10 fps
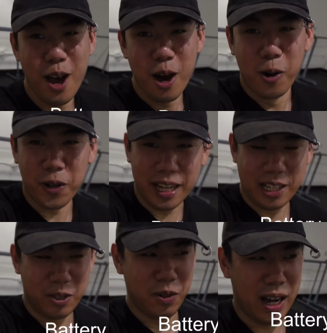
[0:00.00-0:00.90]
Okay,
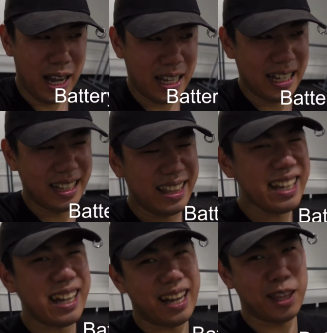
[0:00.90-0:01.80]
so I
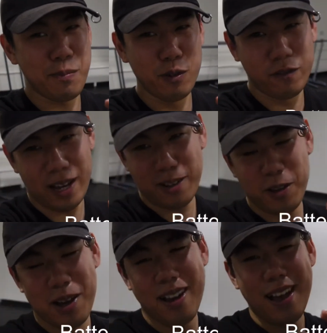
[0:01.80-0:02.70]
think I got the move down.
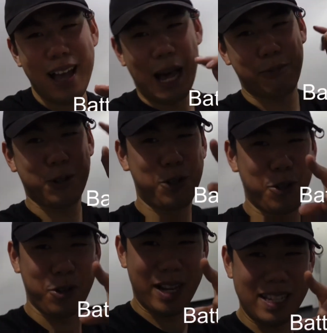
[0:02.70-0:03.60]
I'm going to show
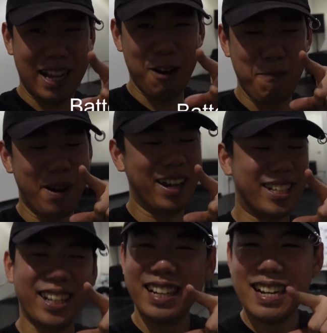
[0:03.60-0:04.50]
you guys now, but
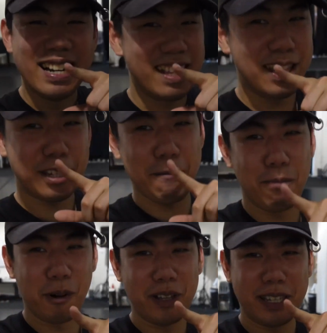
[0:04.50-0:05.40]
this is an
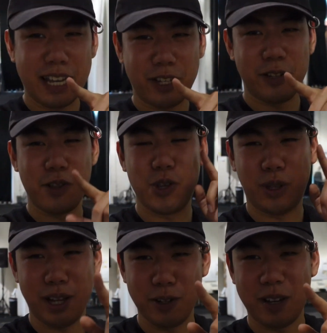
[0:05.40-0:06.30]
important section to
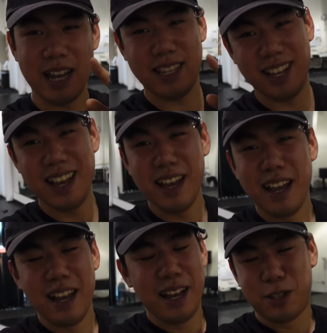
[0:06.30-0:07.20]
tell you guys.
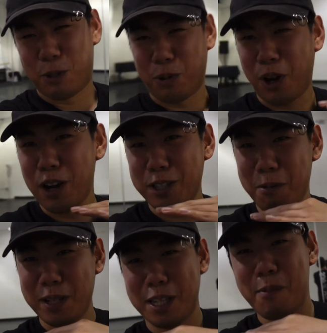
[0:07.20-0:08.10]
Just constantly
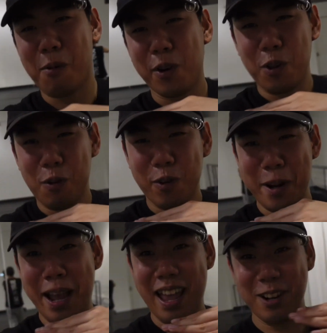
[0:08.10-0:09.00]
watching him over and over
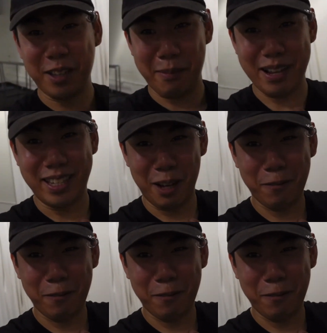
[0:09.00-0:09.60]
and looking at myself